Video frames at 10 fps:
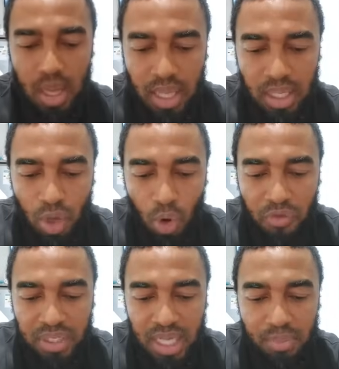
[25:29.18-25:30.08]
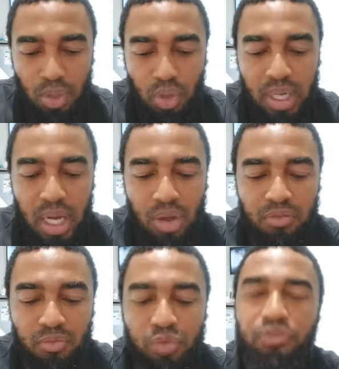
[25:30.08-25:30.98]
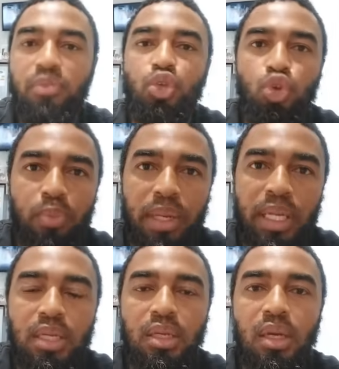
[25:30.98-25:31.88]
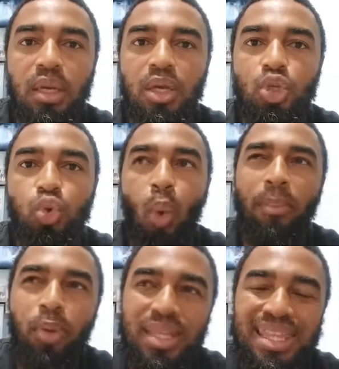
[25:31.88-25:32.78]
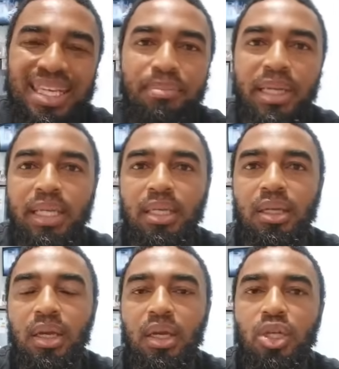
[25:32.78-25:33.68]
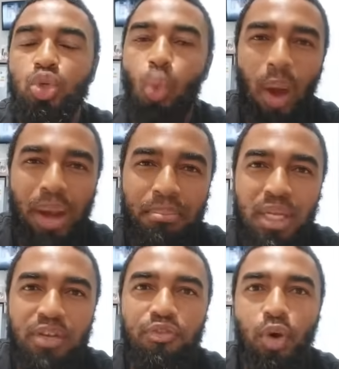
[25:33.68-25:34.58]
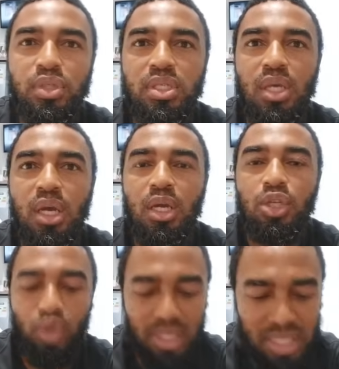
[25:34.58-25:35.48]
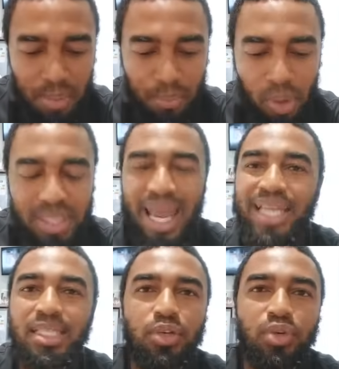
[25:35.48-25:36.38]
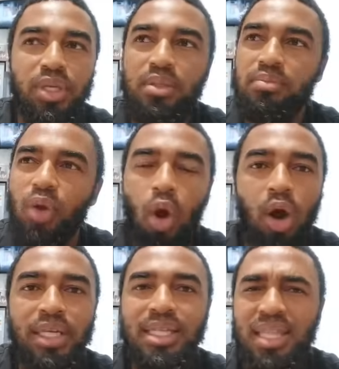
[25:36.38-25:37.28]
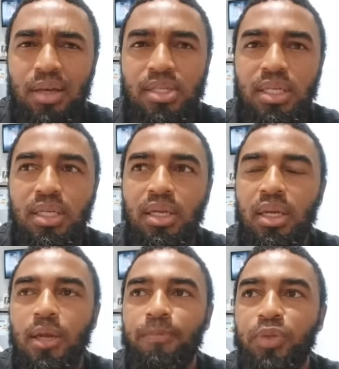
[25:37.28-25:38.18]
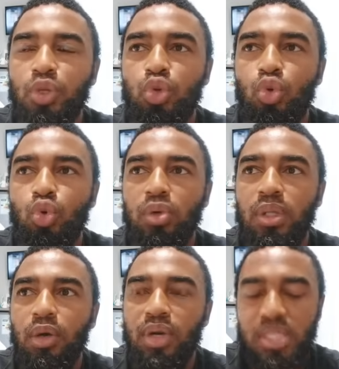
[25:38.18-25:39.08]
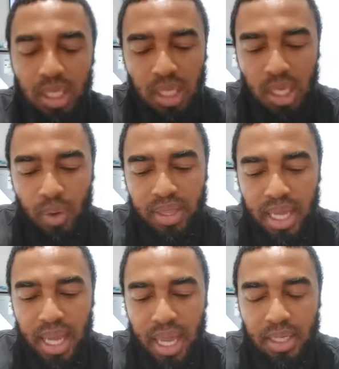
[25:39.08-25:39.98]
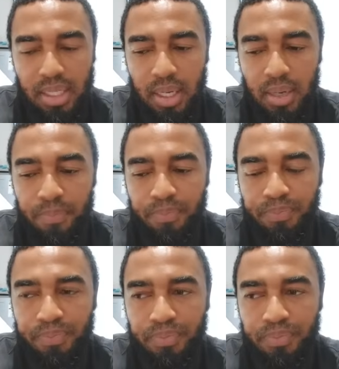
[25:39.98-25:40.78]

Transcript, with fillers: And then over time, you look at how they've moved from 2 million to 1.3 million to 1 million votes to at some point 800 odd thousand to there was a year when they had um,